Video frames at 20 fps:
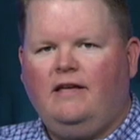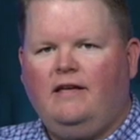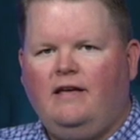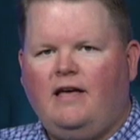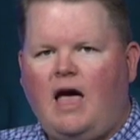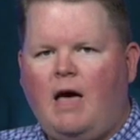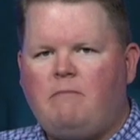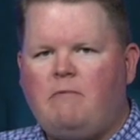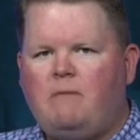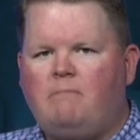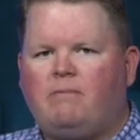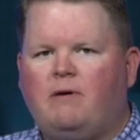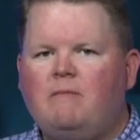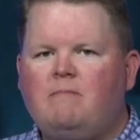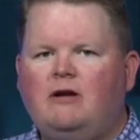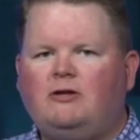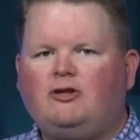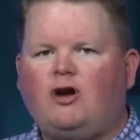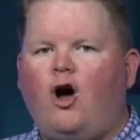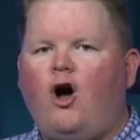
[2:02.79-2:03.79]
I mean, pretty
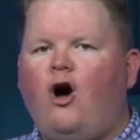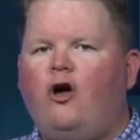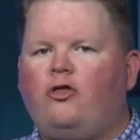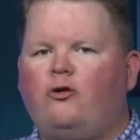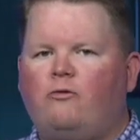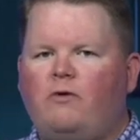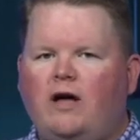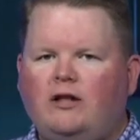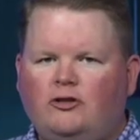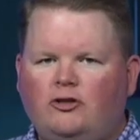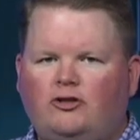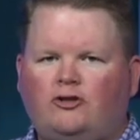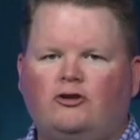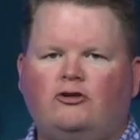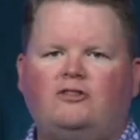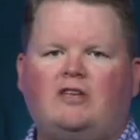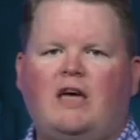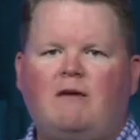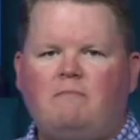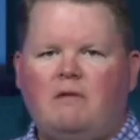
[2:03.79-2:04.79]
much all the
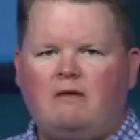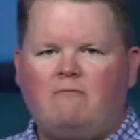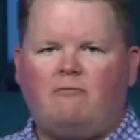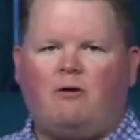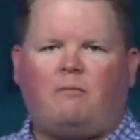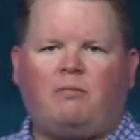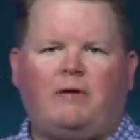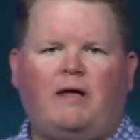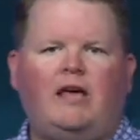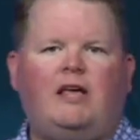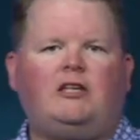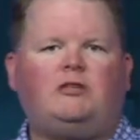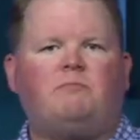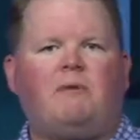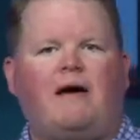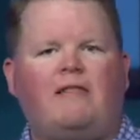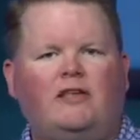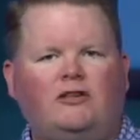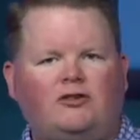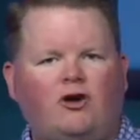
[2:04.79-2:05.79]
registers have been replaced
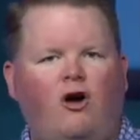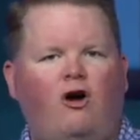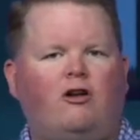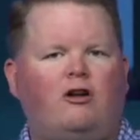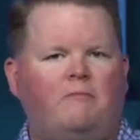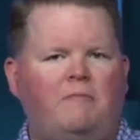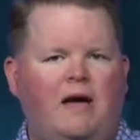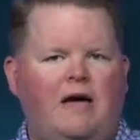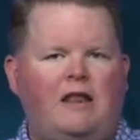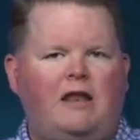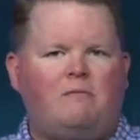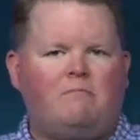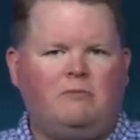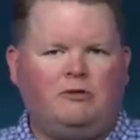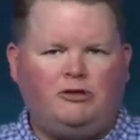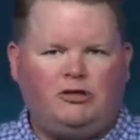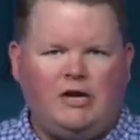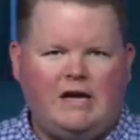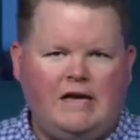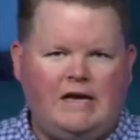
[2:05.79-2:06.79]
by these automated
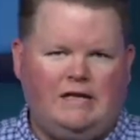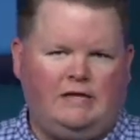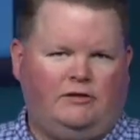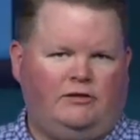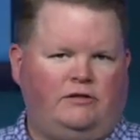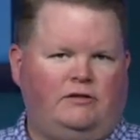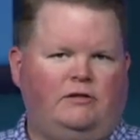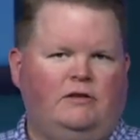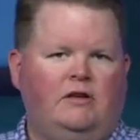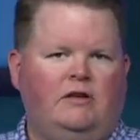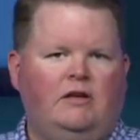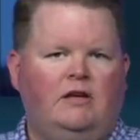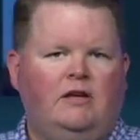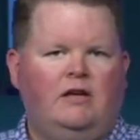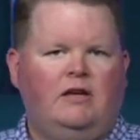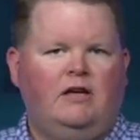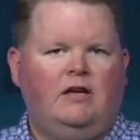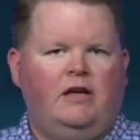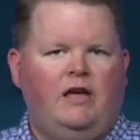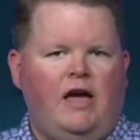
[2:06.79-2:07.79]
machines.
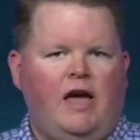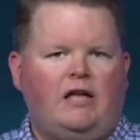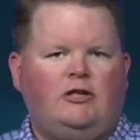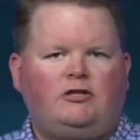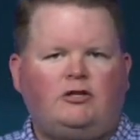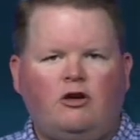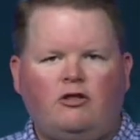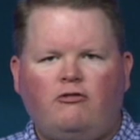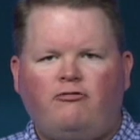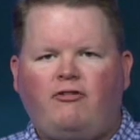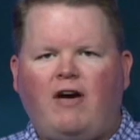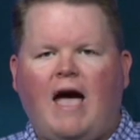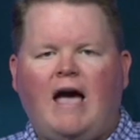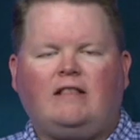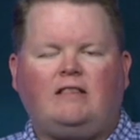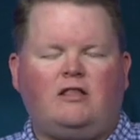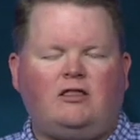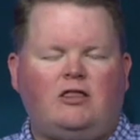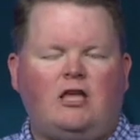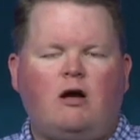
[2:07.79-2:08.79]
And so the
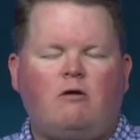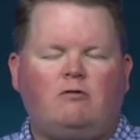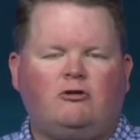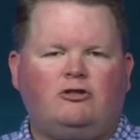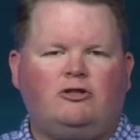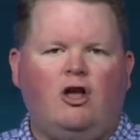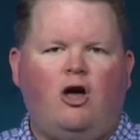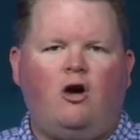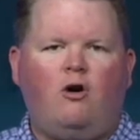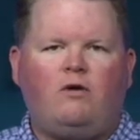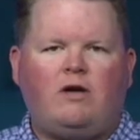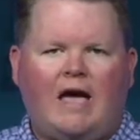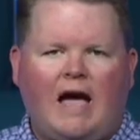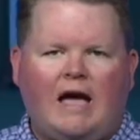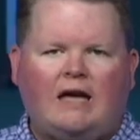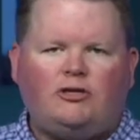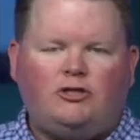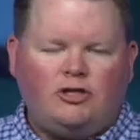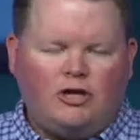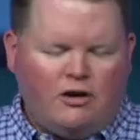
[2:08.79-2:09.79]
fact that there was no
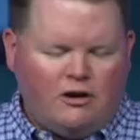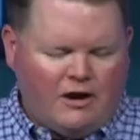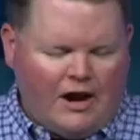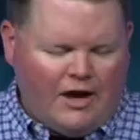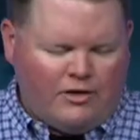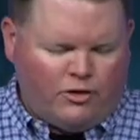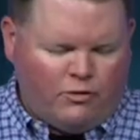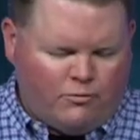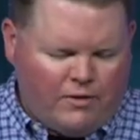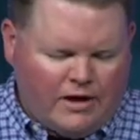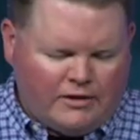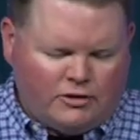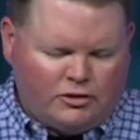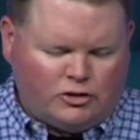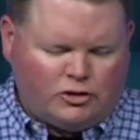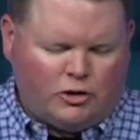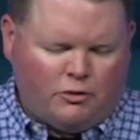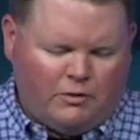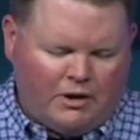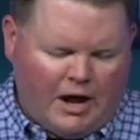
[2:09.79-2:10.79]
cashier at the
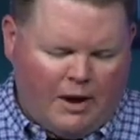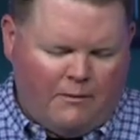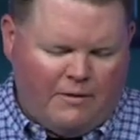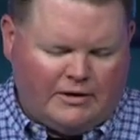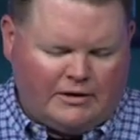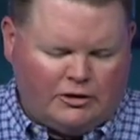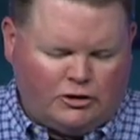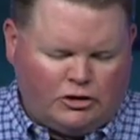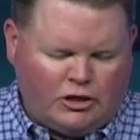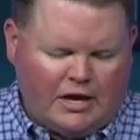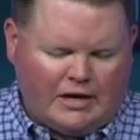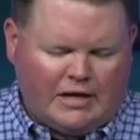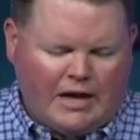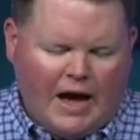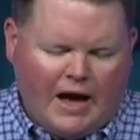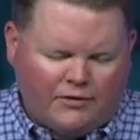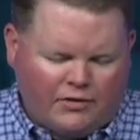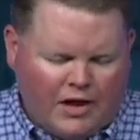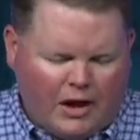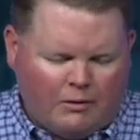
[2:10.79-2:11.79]
register when I went to check
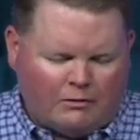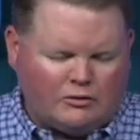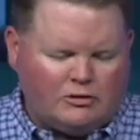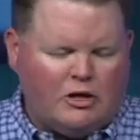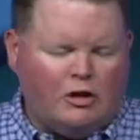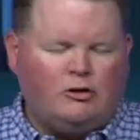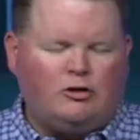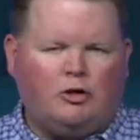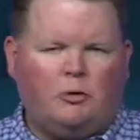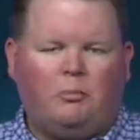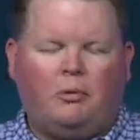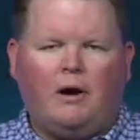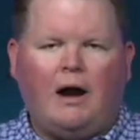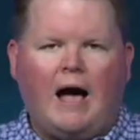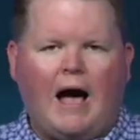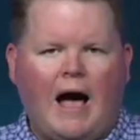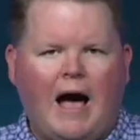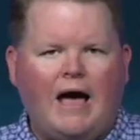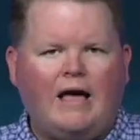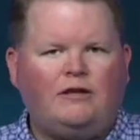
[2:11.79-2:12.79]
out, that was no
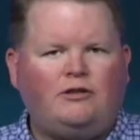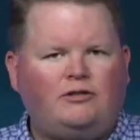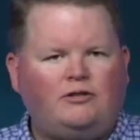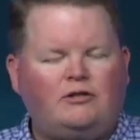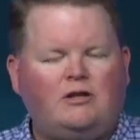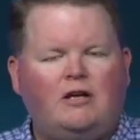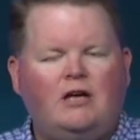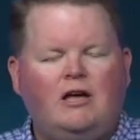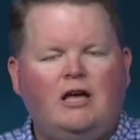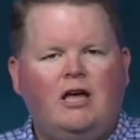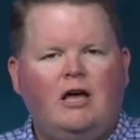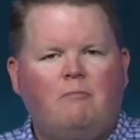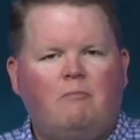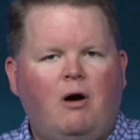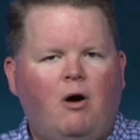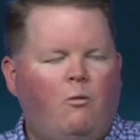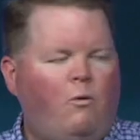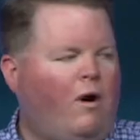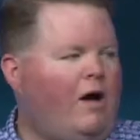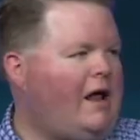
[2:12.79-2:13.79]
surprise.
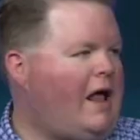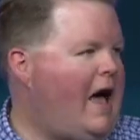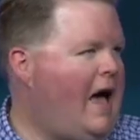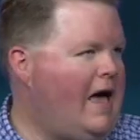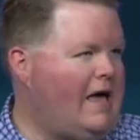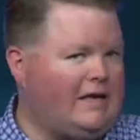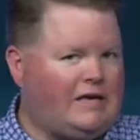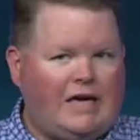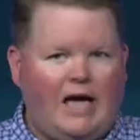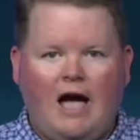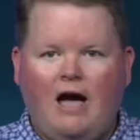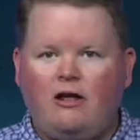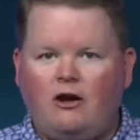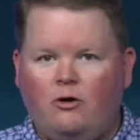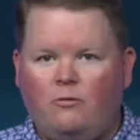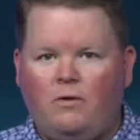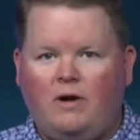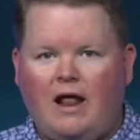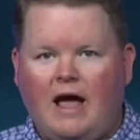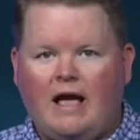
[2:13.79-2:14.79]
But what I
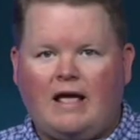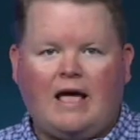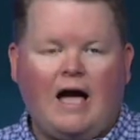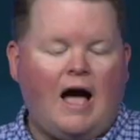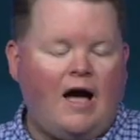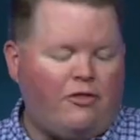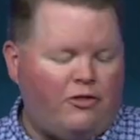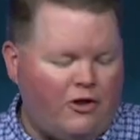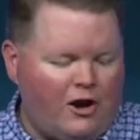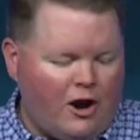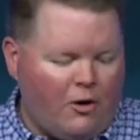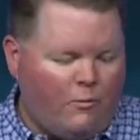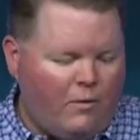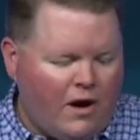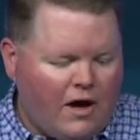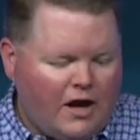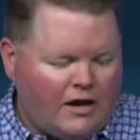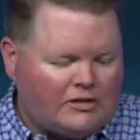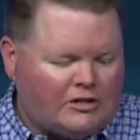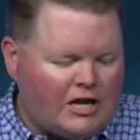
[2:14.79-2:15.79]
encountered when I got there
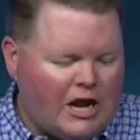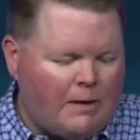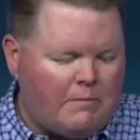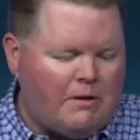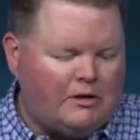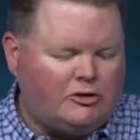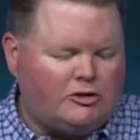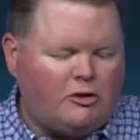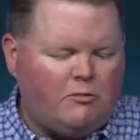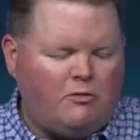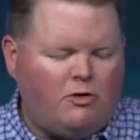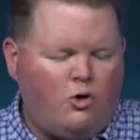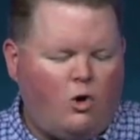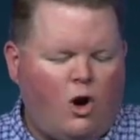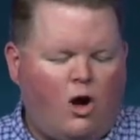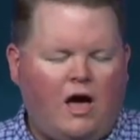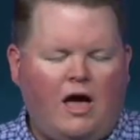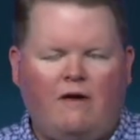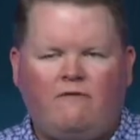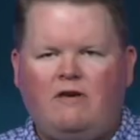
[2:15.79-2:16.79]
was, and I bet some of you
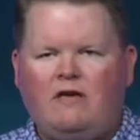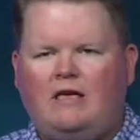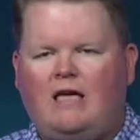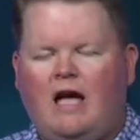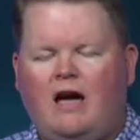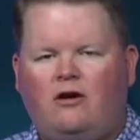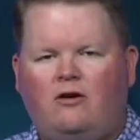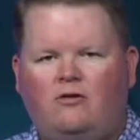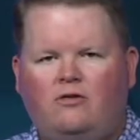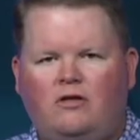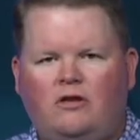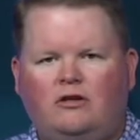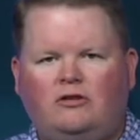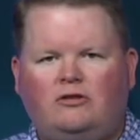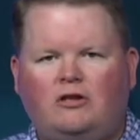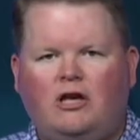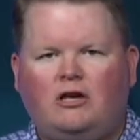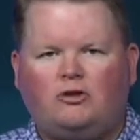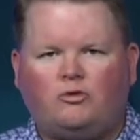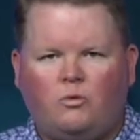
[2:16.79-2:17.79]
all have encountered
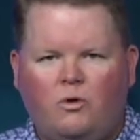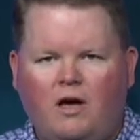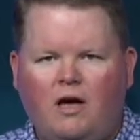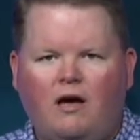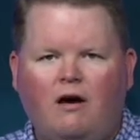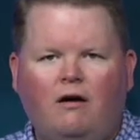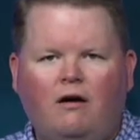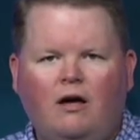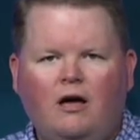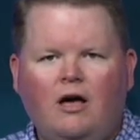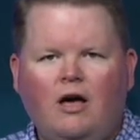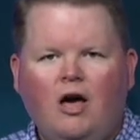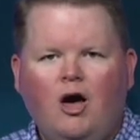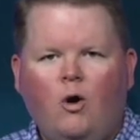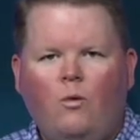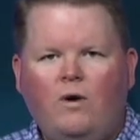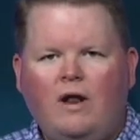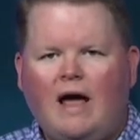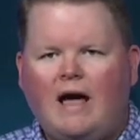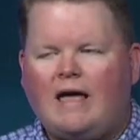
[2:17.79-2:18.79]
this as well,
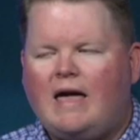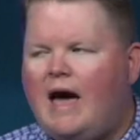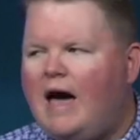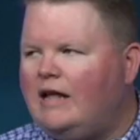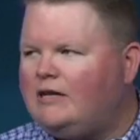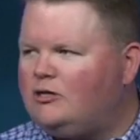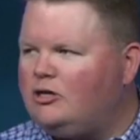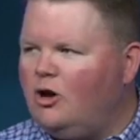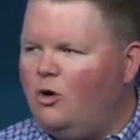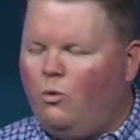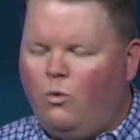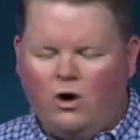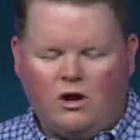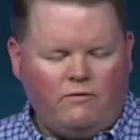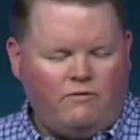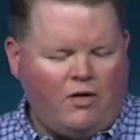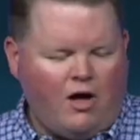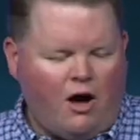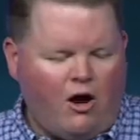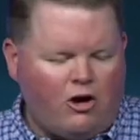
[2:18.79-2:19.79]
when I got to one
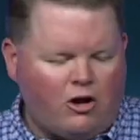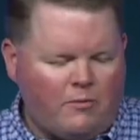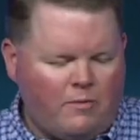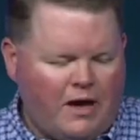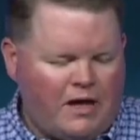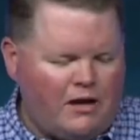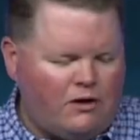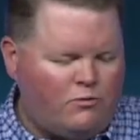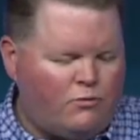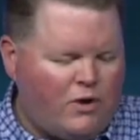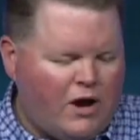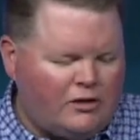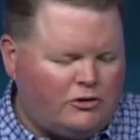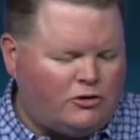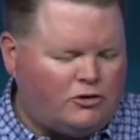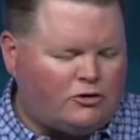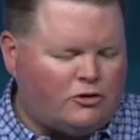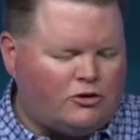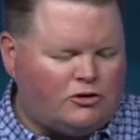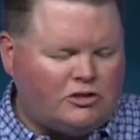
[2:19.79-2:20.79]
of the automated
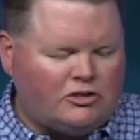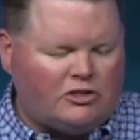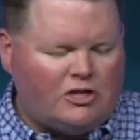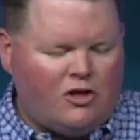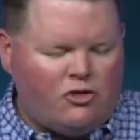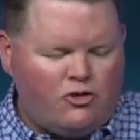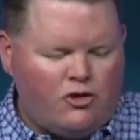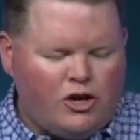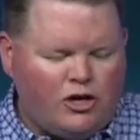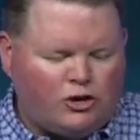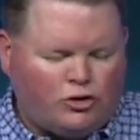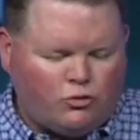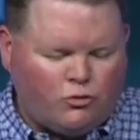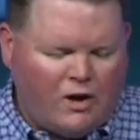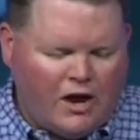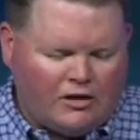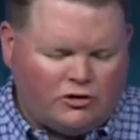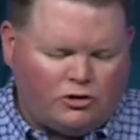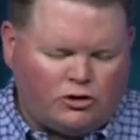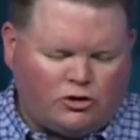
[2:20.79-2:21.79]
registers, it said, This
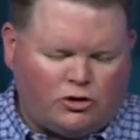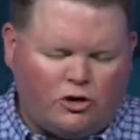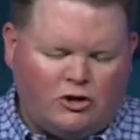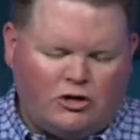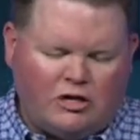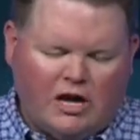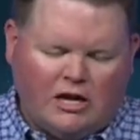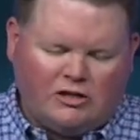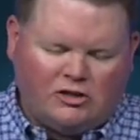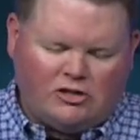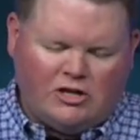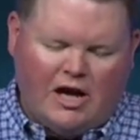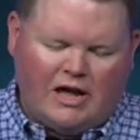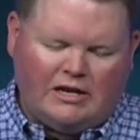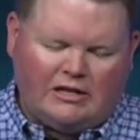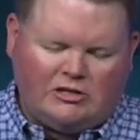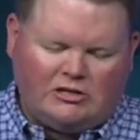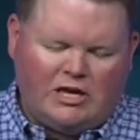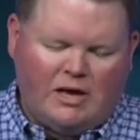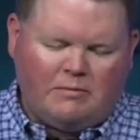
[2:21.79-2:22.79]
register does not
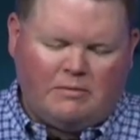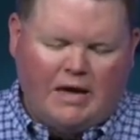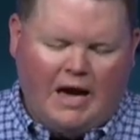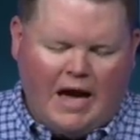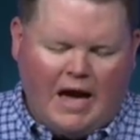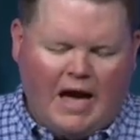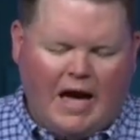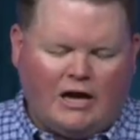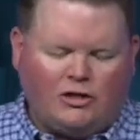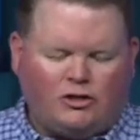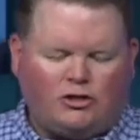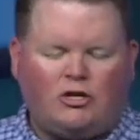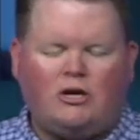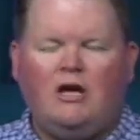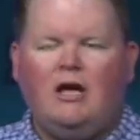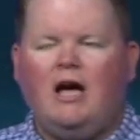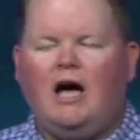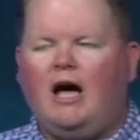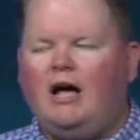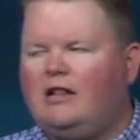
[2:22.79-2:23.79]
accept cash,
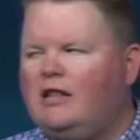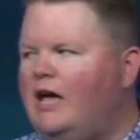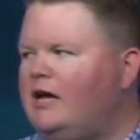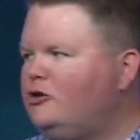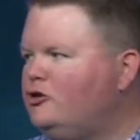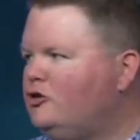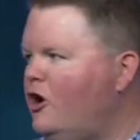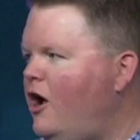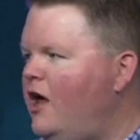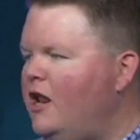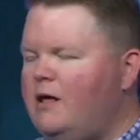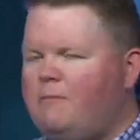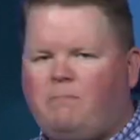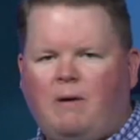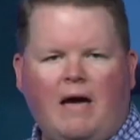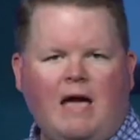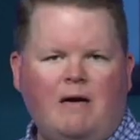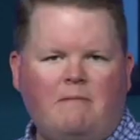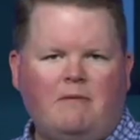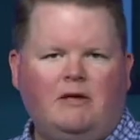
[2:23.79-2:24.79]
electronic
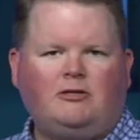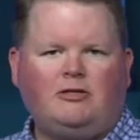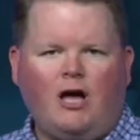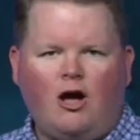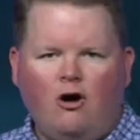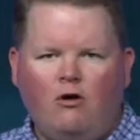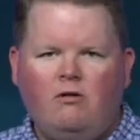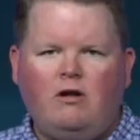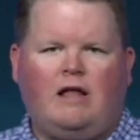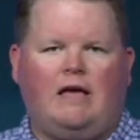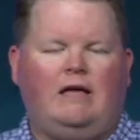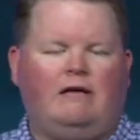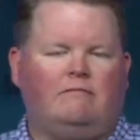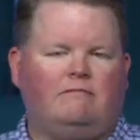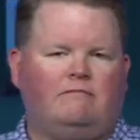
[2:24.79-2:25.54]
payments only.